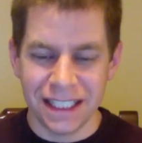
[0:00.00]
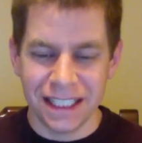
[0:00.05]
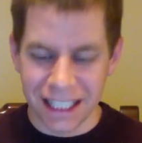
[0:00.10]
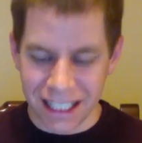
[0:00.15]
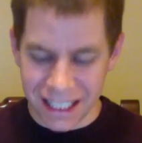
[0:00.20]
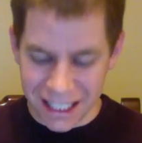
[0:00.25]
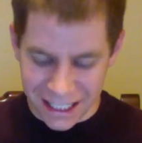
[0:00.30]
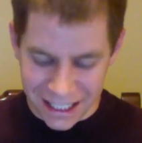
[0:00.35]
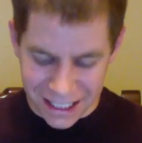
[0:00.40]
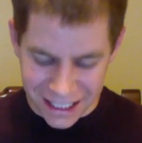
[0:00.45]

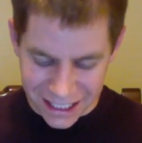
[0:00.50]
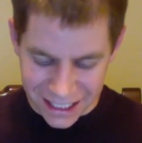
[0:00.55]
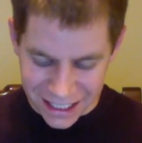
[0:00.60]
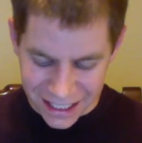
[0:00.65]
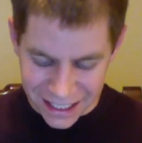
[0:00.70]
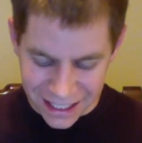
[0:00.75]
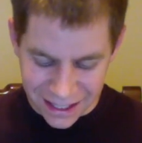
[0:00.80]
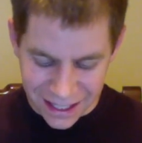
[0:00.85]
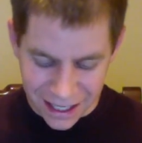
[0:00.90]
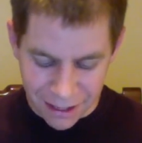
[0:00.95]

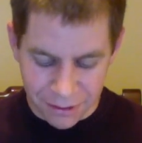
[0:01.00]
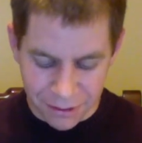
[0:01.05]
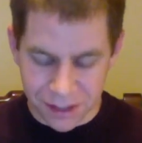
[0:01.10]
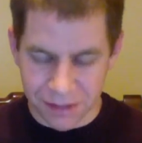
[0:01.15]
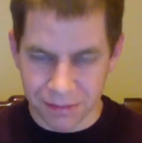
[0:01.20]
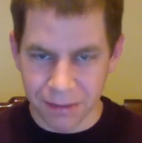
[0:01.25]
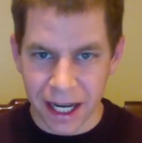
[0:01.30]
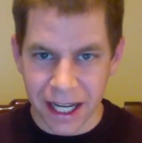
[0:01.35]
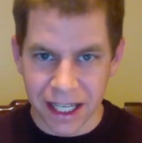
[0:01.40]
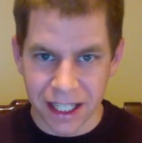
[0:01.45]
that
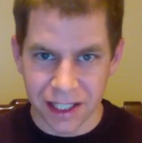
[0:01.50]
was my